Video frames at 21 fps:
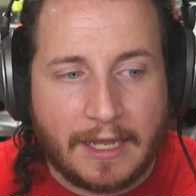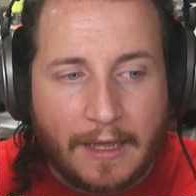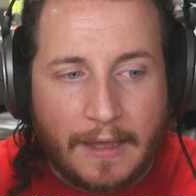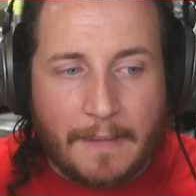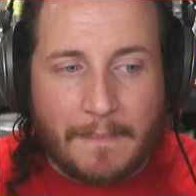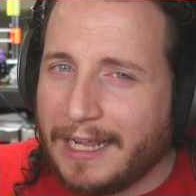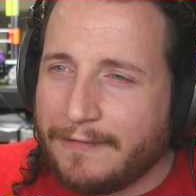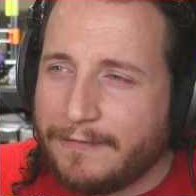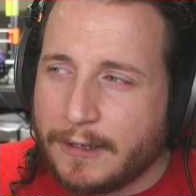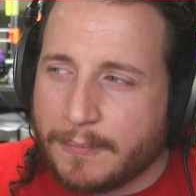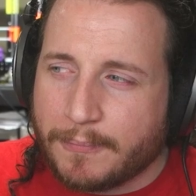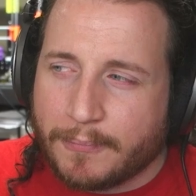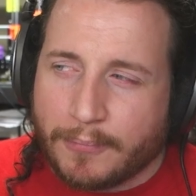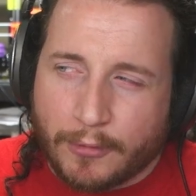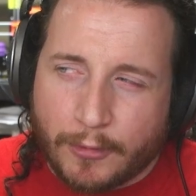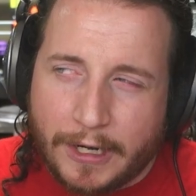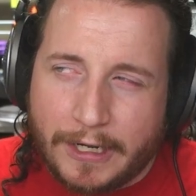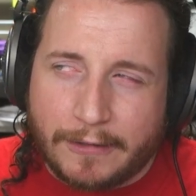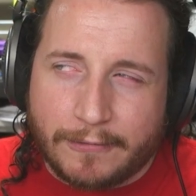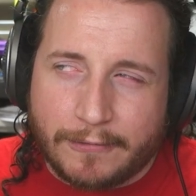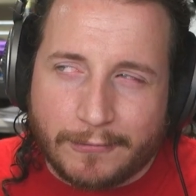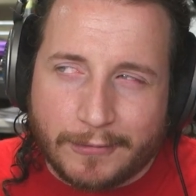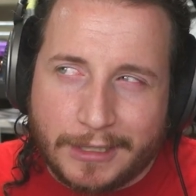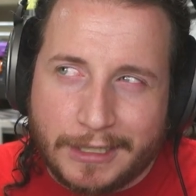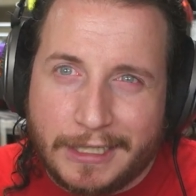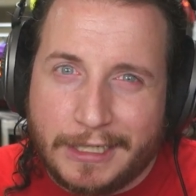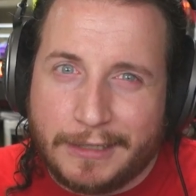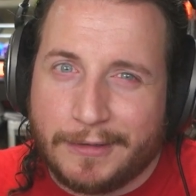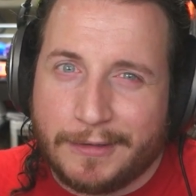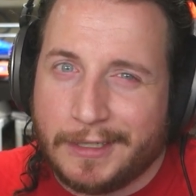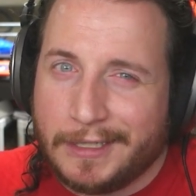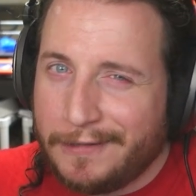But if you print
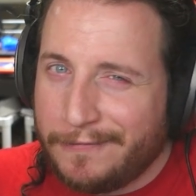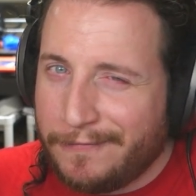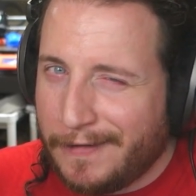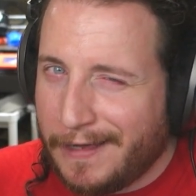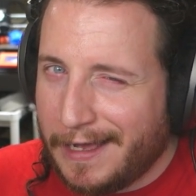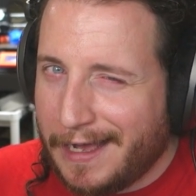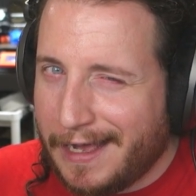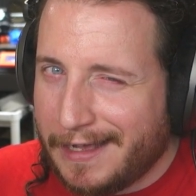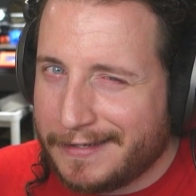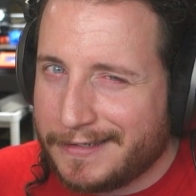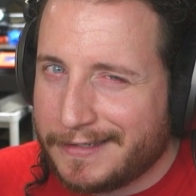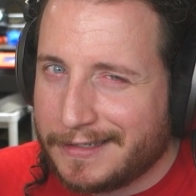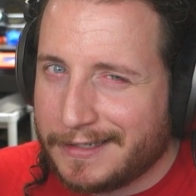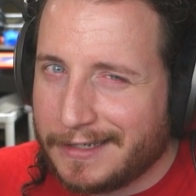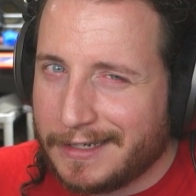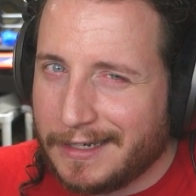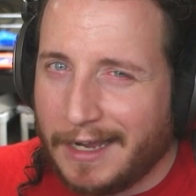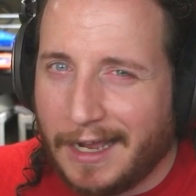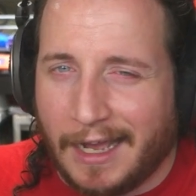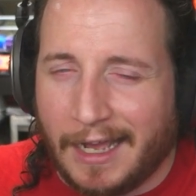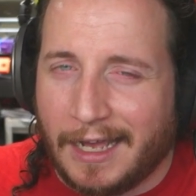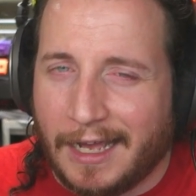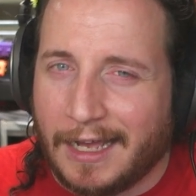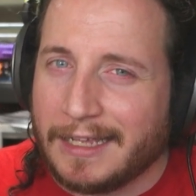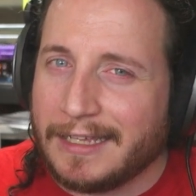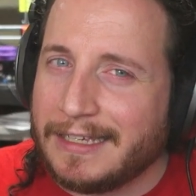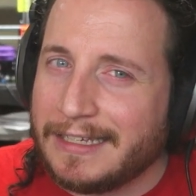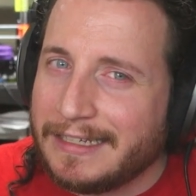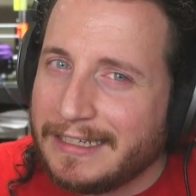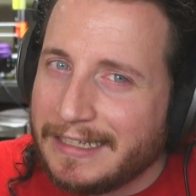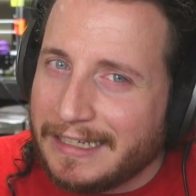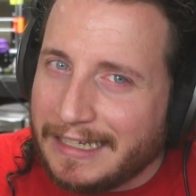really, really fast, uh,
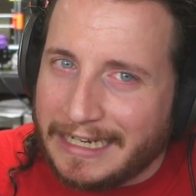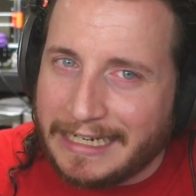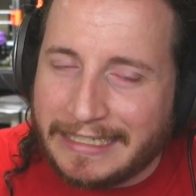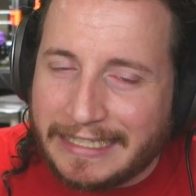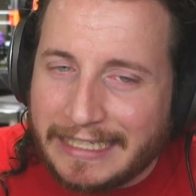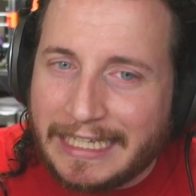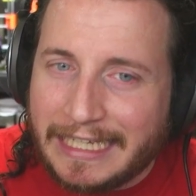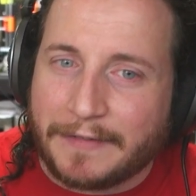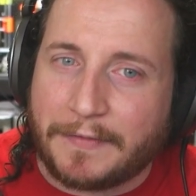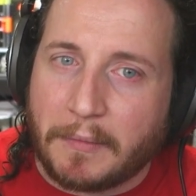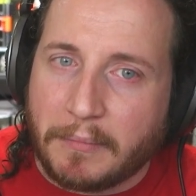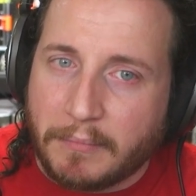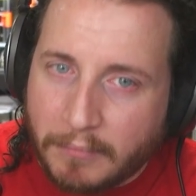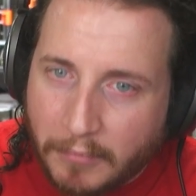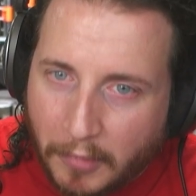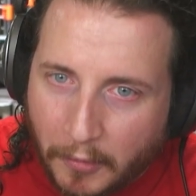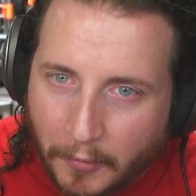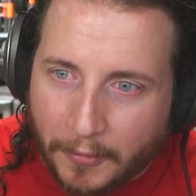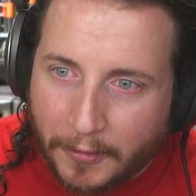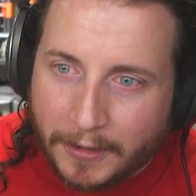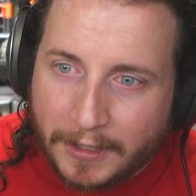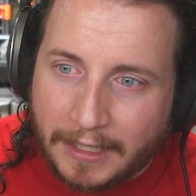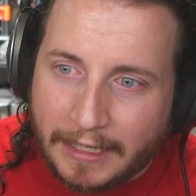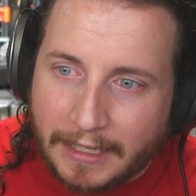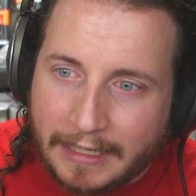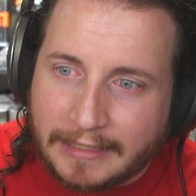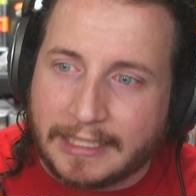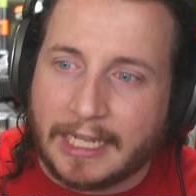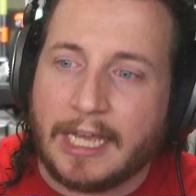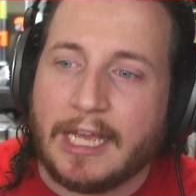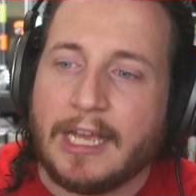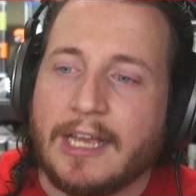you need to give it more
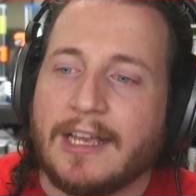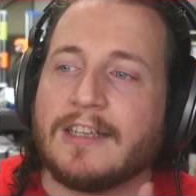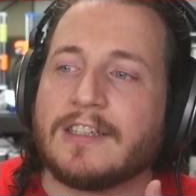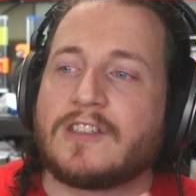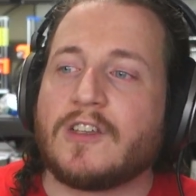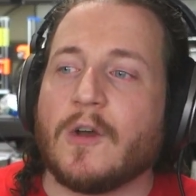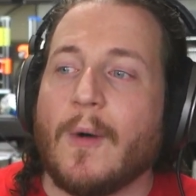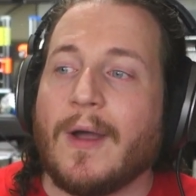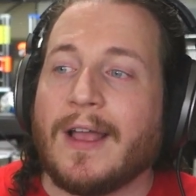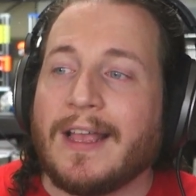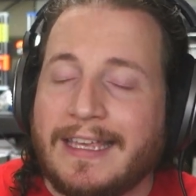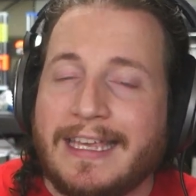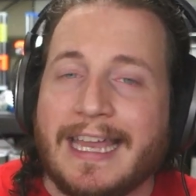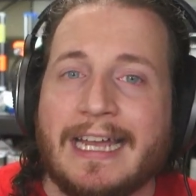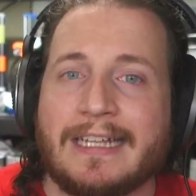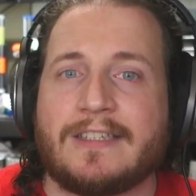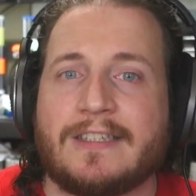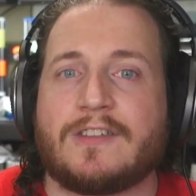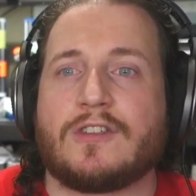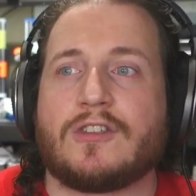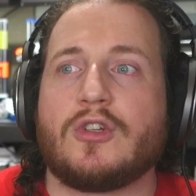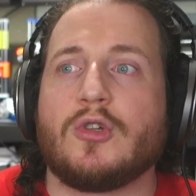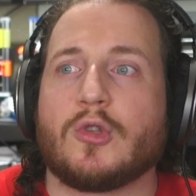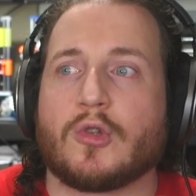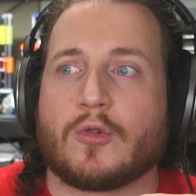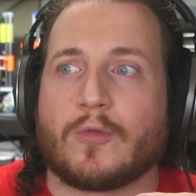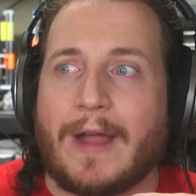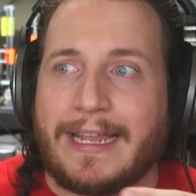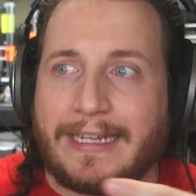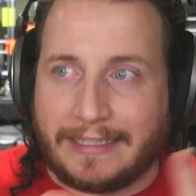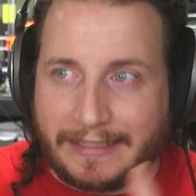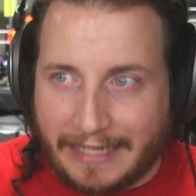heat so it gets to the
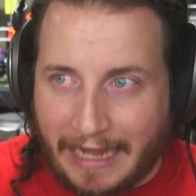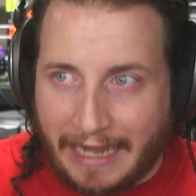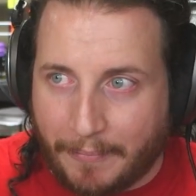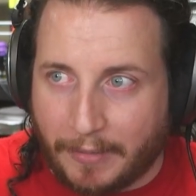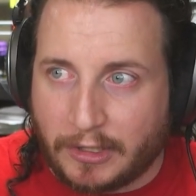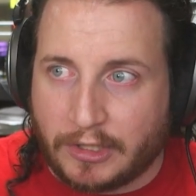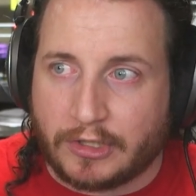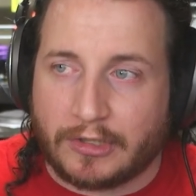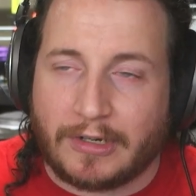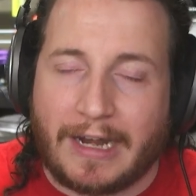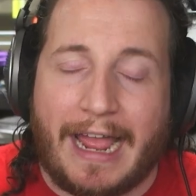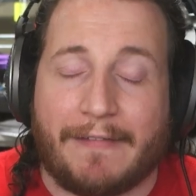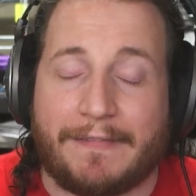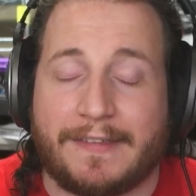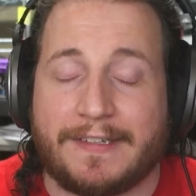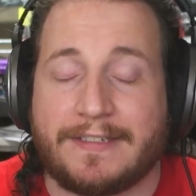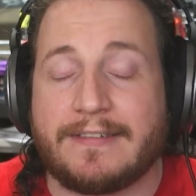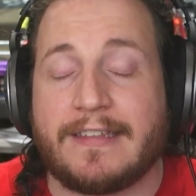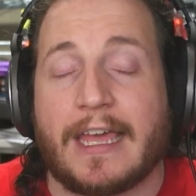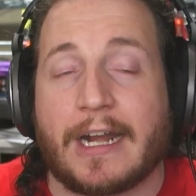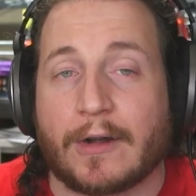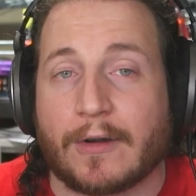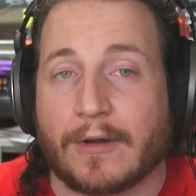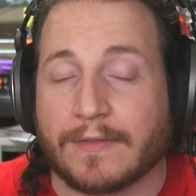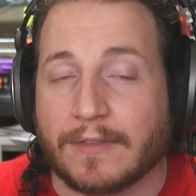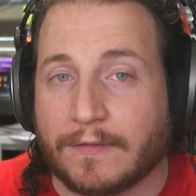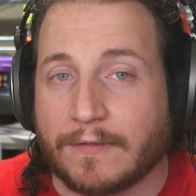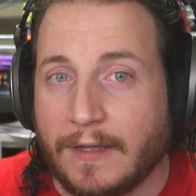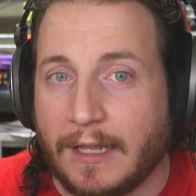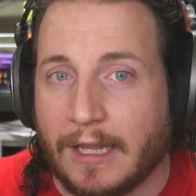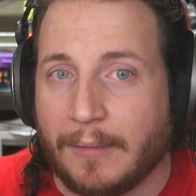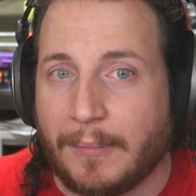right temperature at the center of
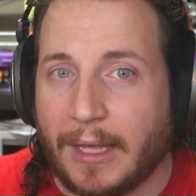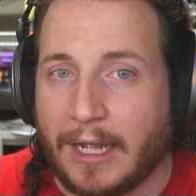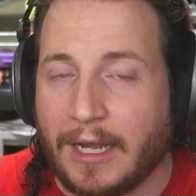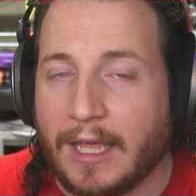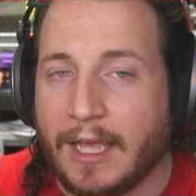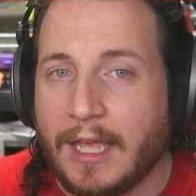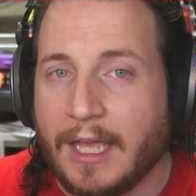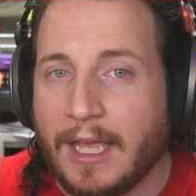the filament. In